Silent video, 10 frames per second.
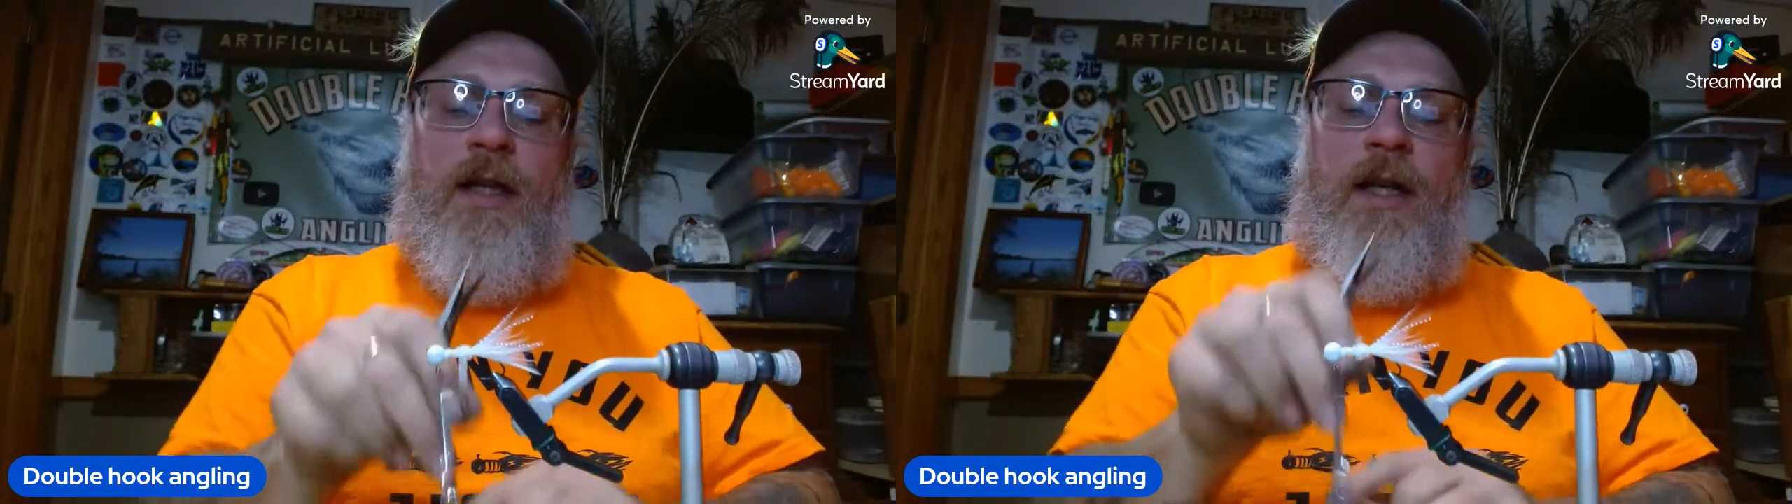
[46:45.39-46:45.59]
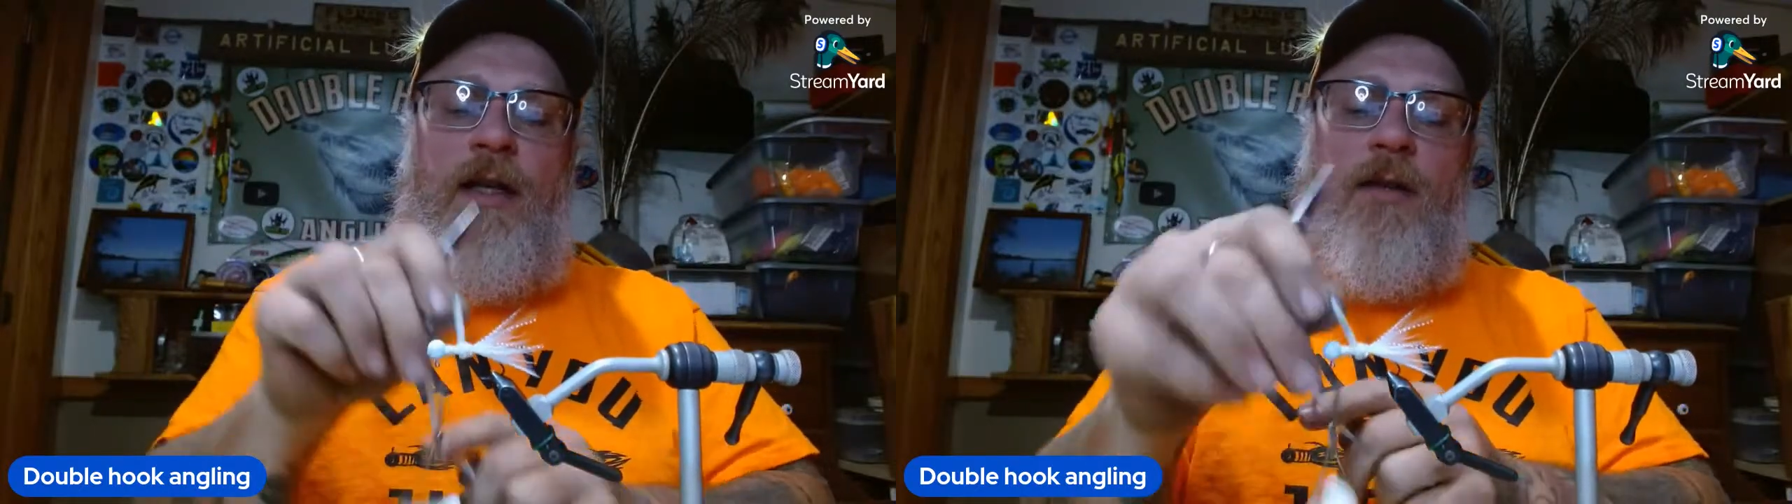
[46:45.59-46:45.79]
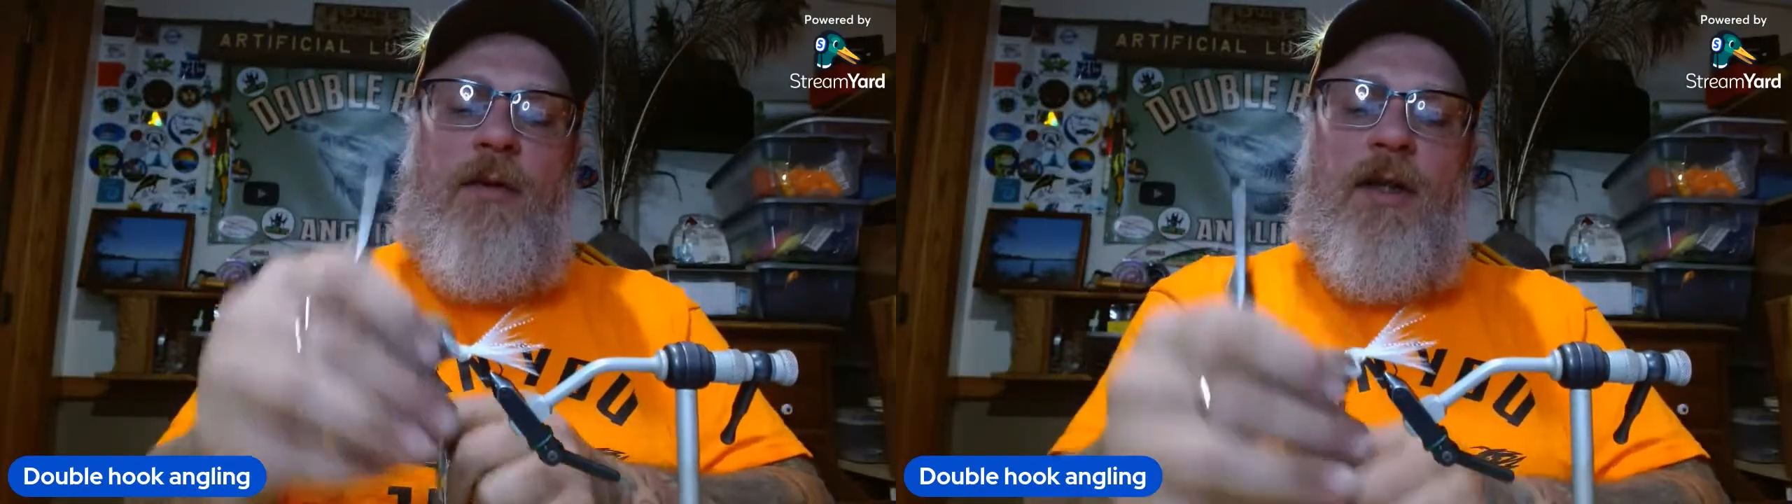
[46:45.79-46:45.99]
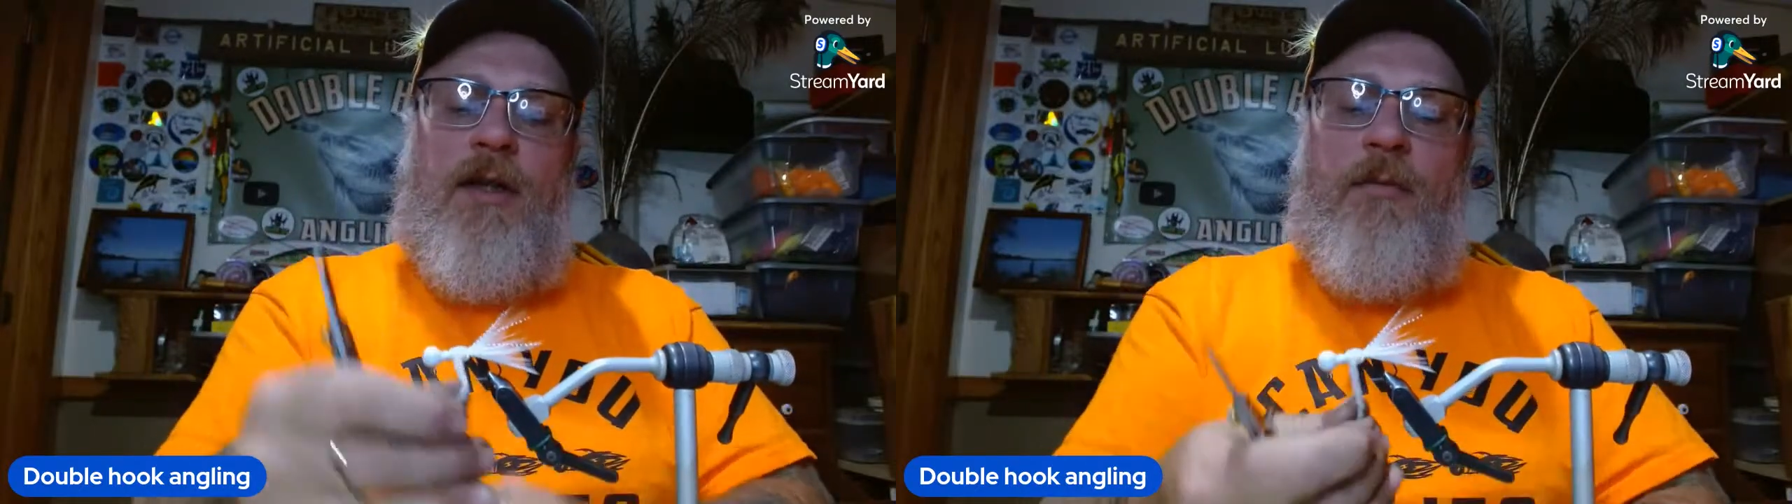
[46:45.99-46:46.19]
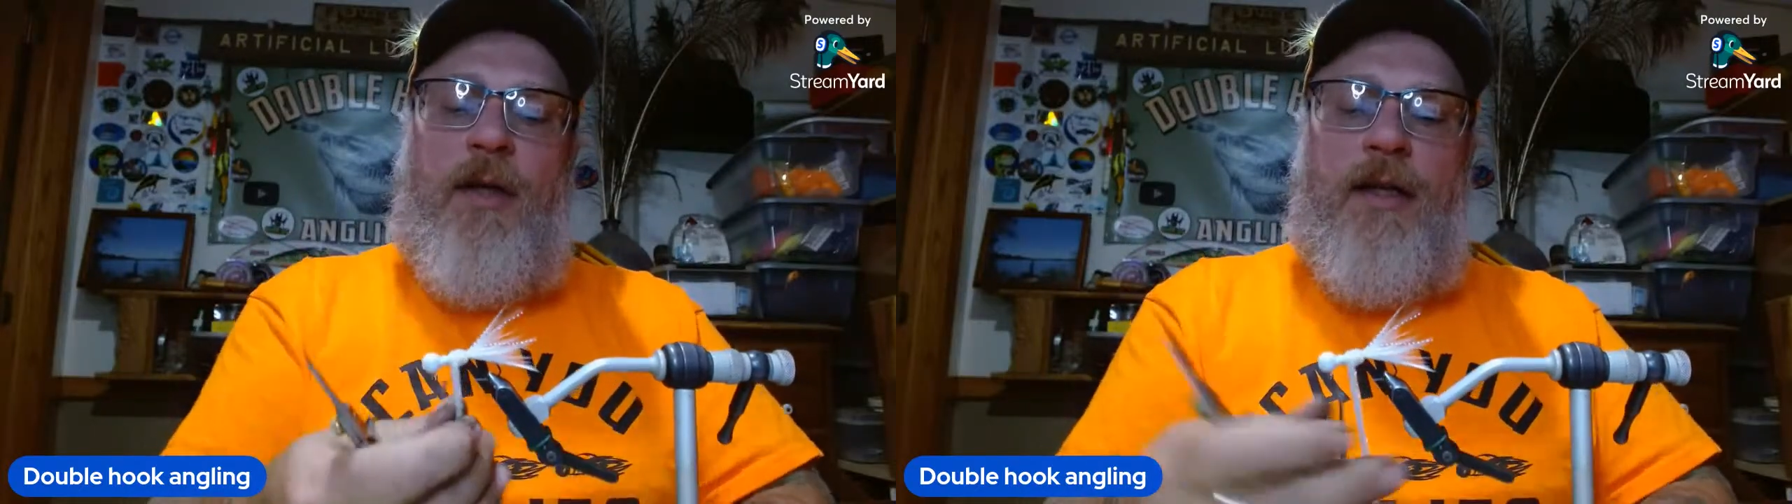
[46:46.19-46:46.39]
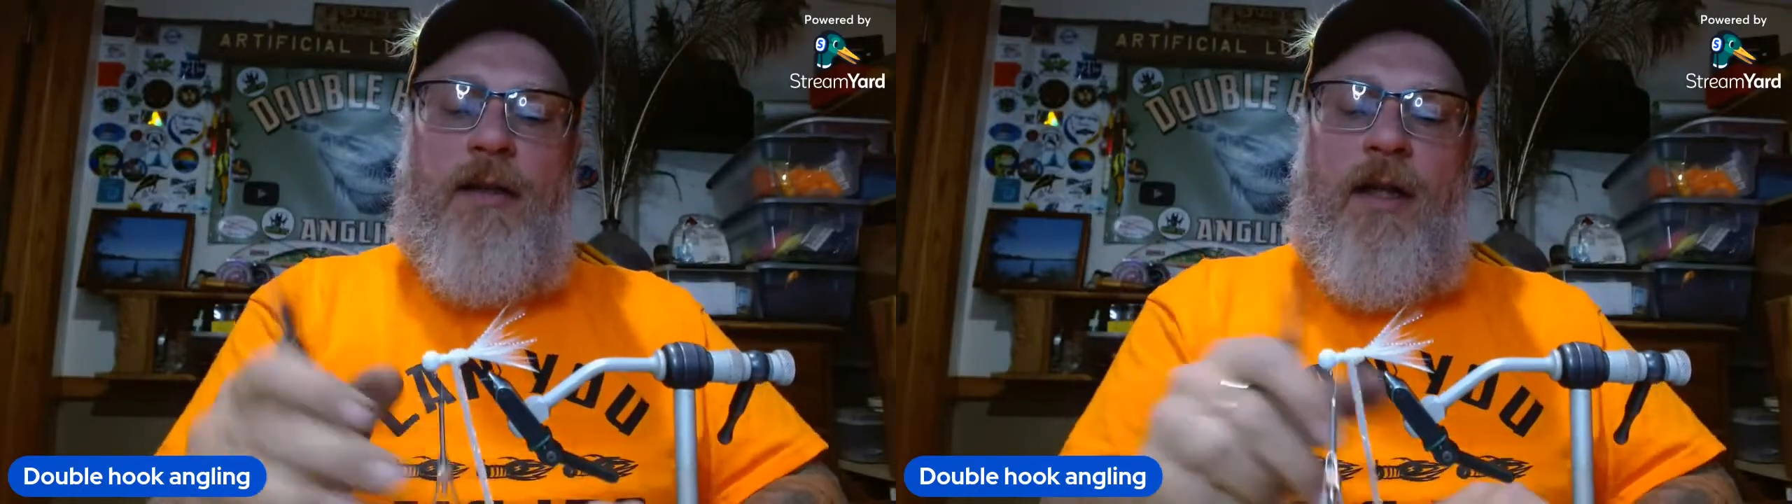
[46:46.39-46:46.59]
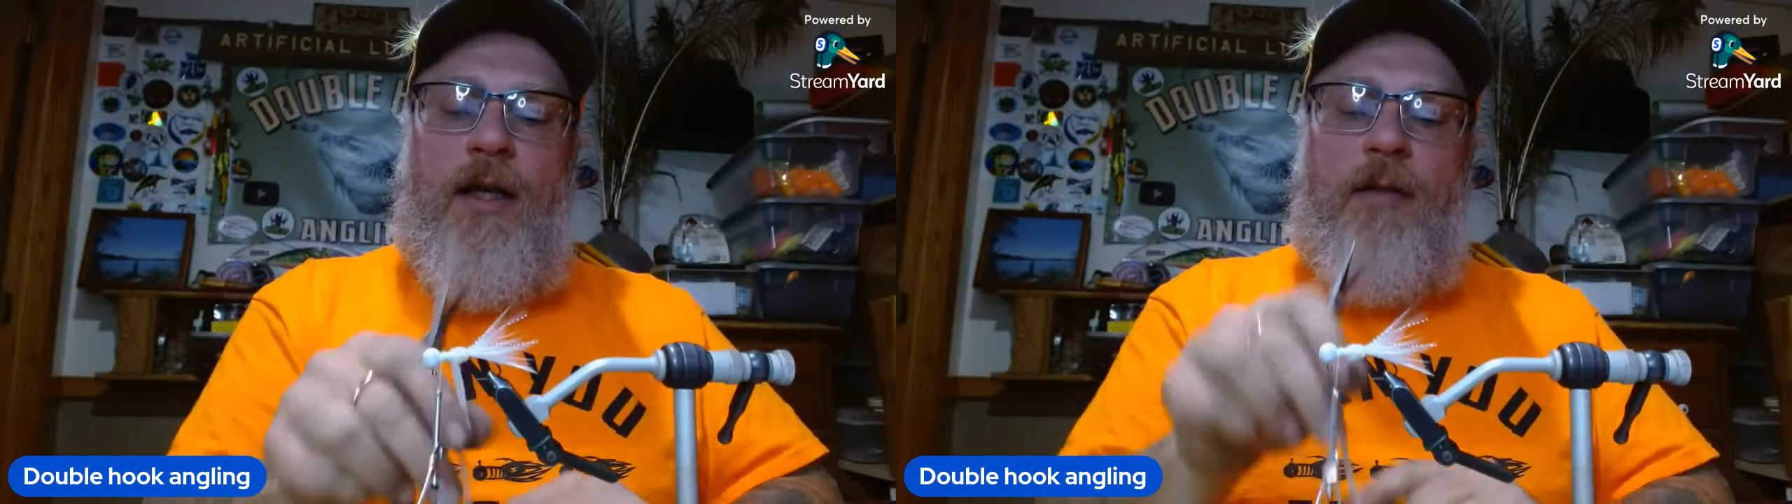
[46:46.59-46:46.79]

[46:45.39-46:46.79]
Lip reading: down. I'm not gonna make it.